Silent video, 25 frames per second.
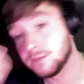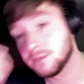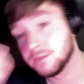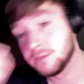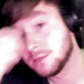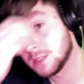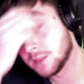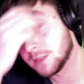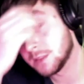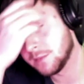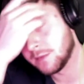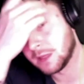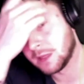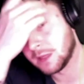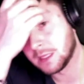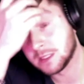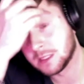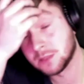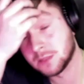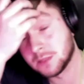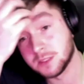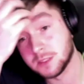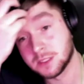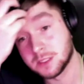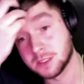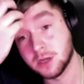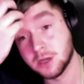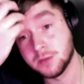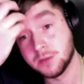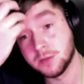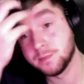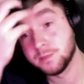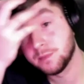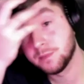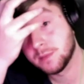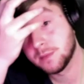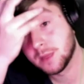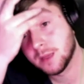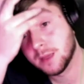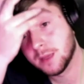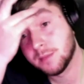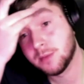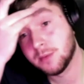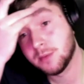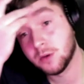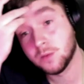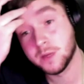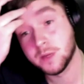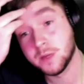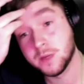something that someone's done,
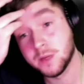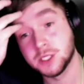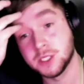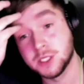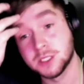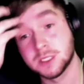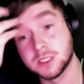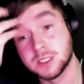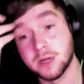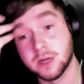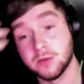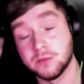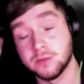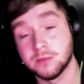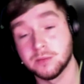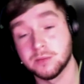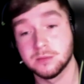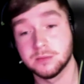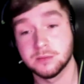but we just don't